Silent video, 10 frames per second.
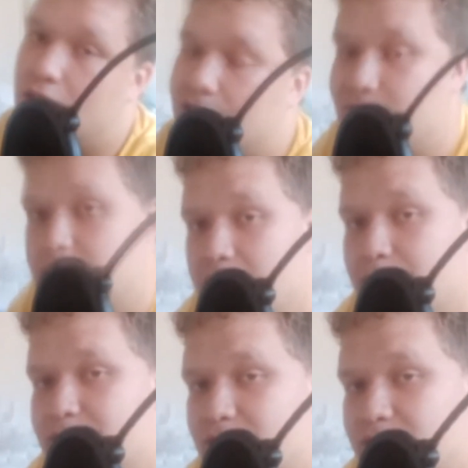of the
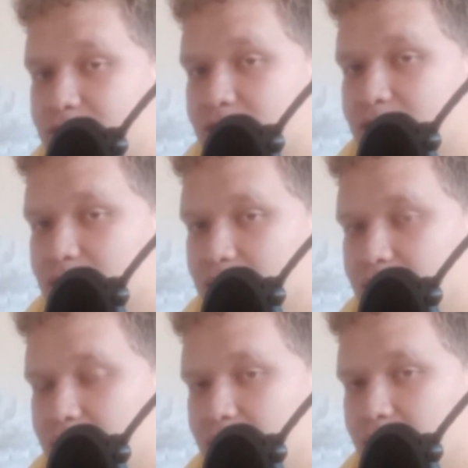episodes.
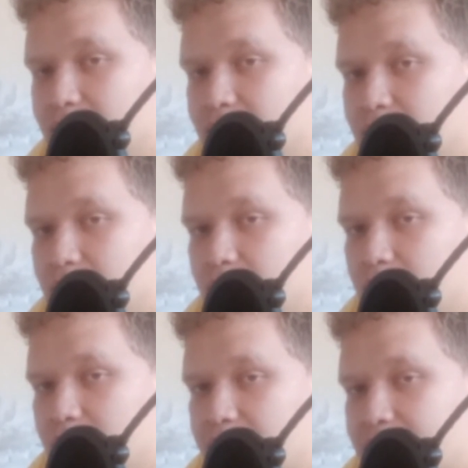
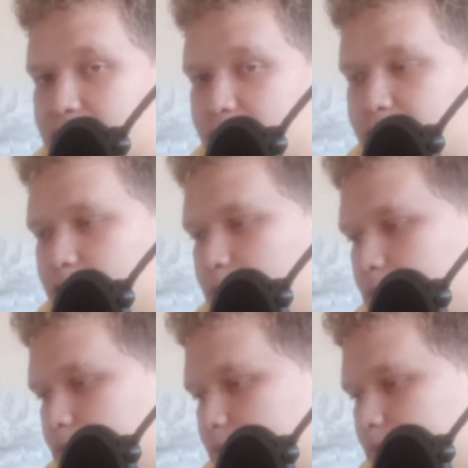Okay, so
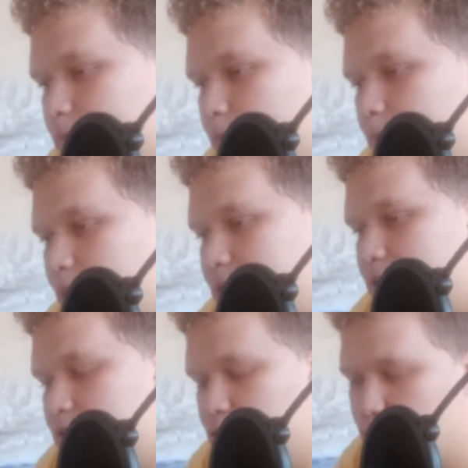from
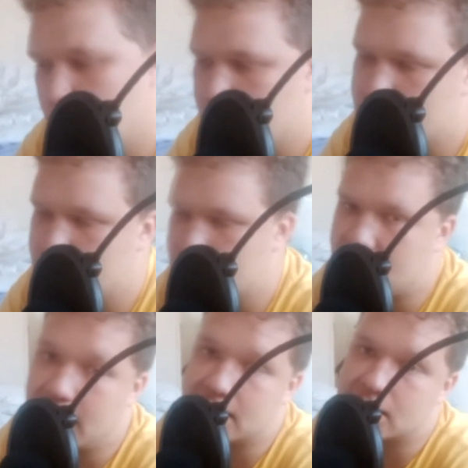best to worst,
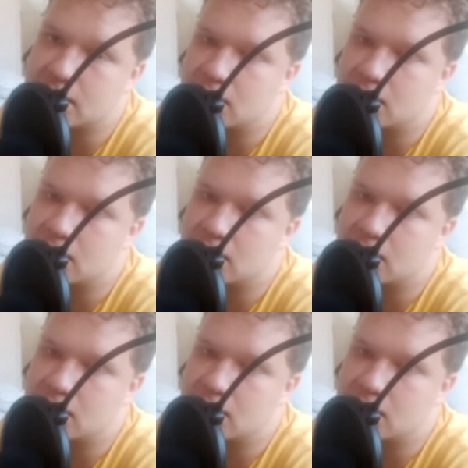let's